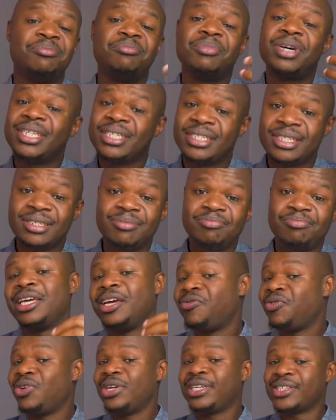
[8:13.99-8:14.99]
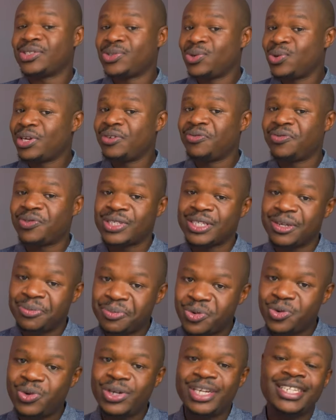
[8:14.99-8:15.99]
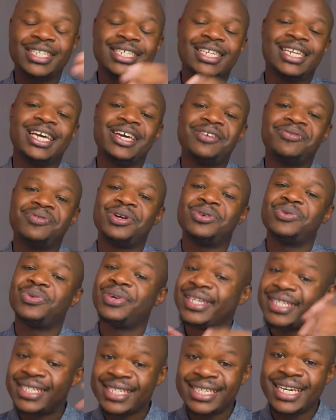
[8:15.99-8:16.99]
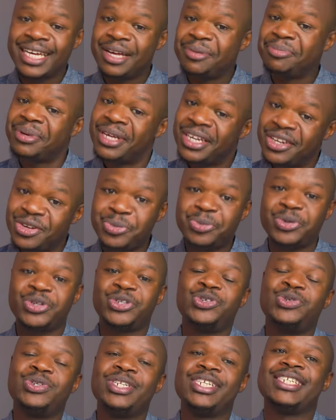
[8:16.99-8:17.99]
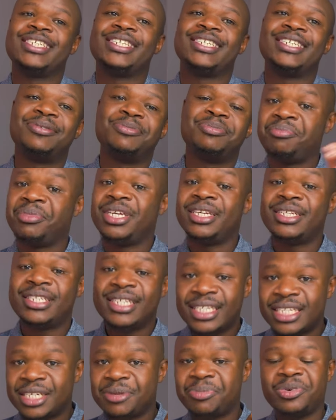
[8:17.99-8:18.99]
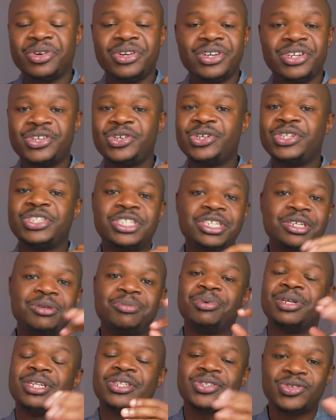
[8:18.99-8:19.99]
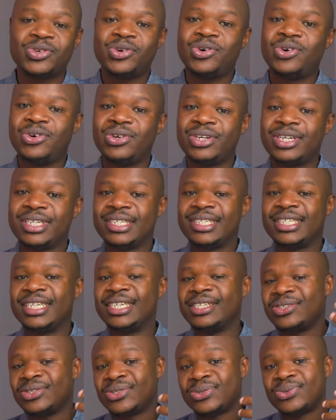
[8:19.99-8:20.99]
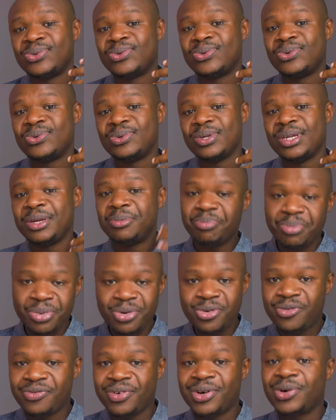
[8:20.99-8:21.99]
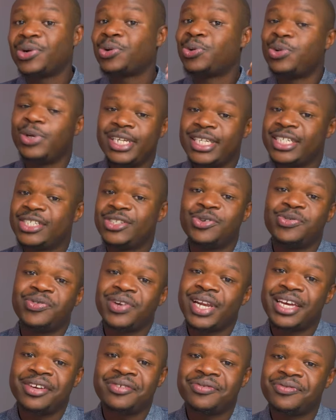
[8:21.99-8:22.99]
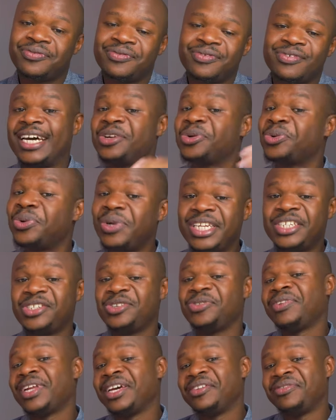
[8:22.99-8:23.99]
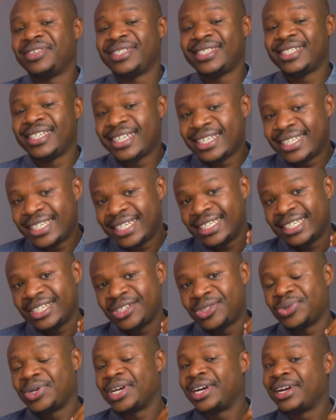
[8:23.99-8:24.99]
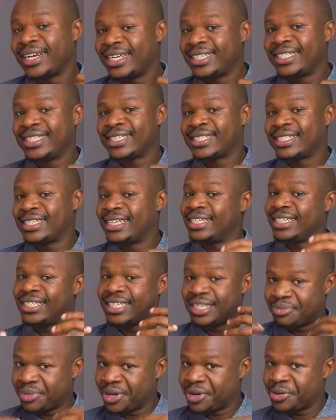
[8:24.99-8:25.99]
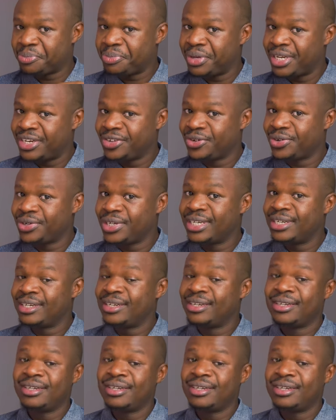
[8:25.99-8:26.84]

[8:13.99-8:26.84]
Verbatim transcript: but everyone is looking for some quality life and will take up any opportunity, be it entrepreneurship and so on, just to improve our quality of life. And quality of life is dictated to a great extent, in my opinion,